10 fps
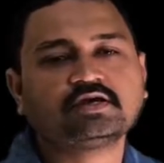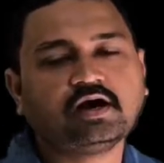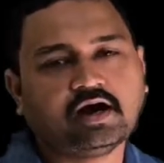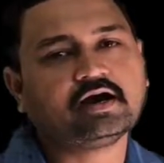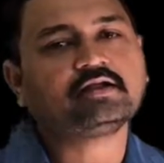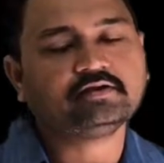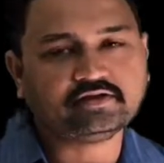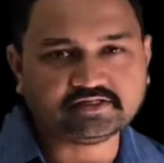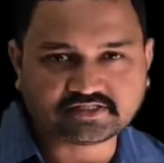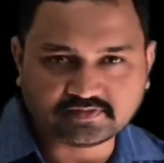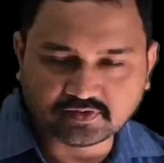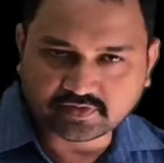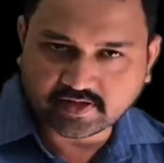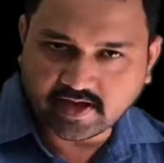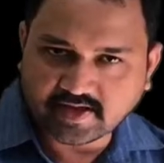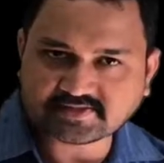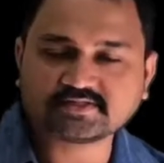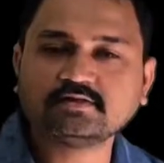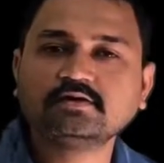are distributed as